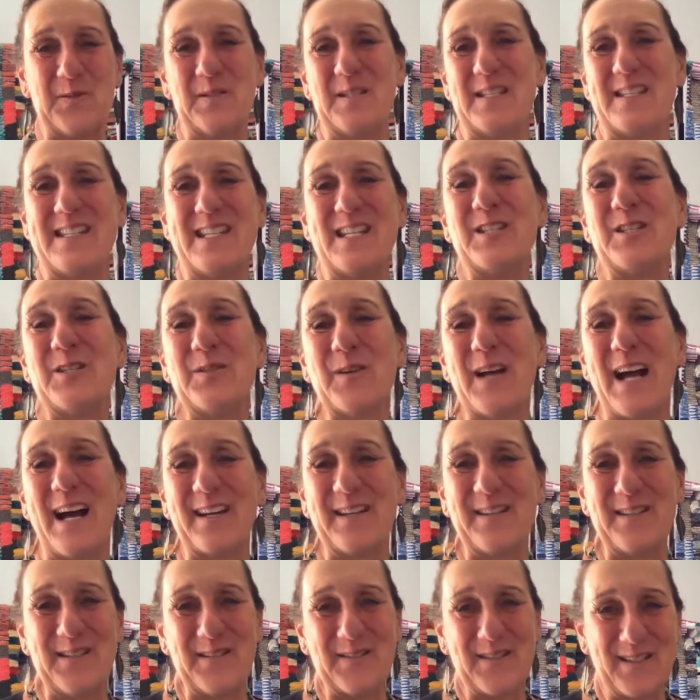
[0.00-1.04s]
teach you how
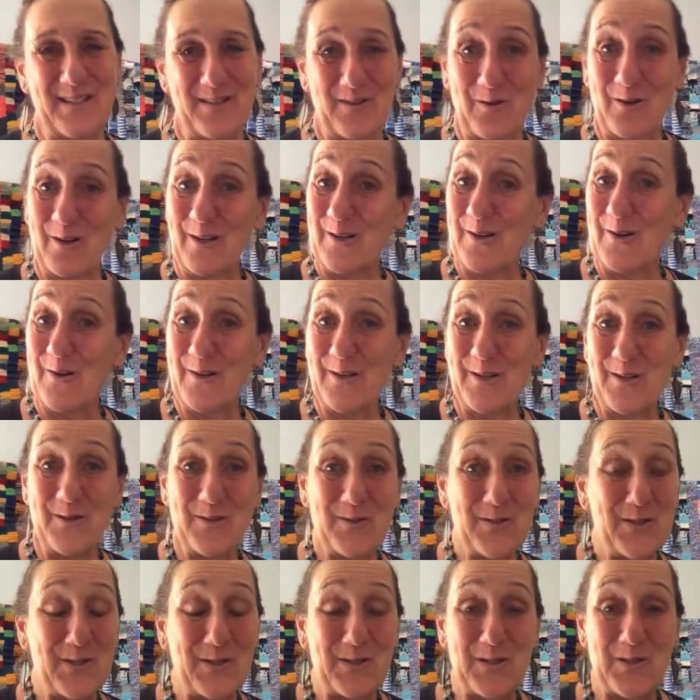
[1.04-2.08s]
to do it, or go to
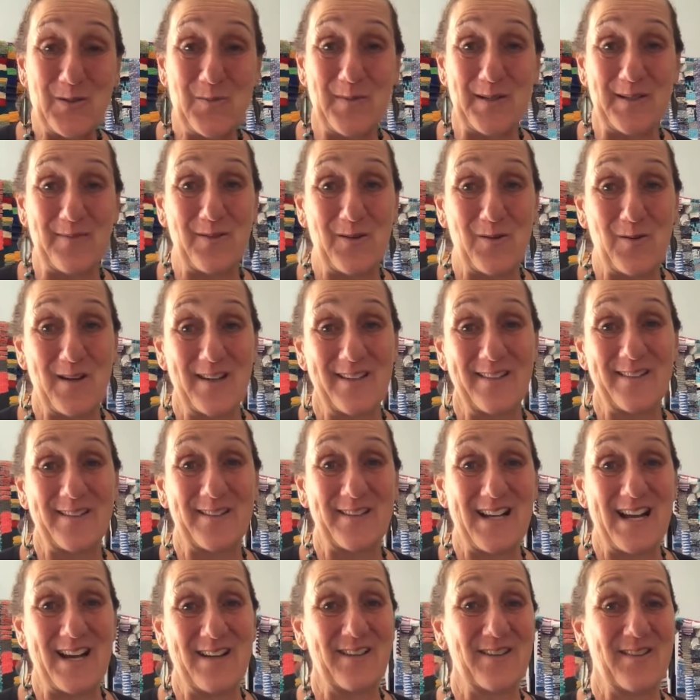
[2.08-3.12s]
YouTube if you want to learn
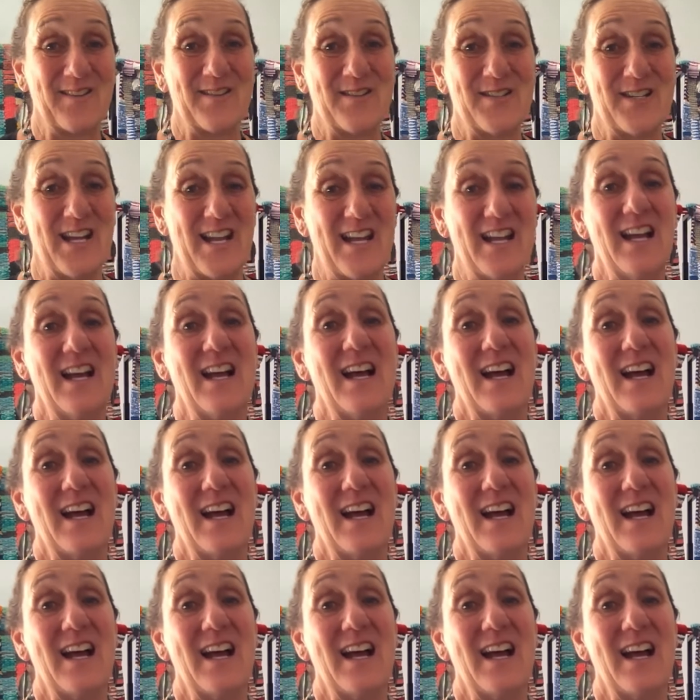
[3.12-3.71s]
how to crochet.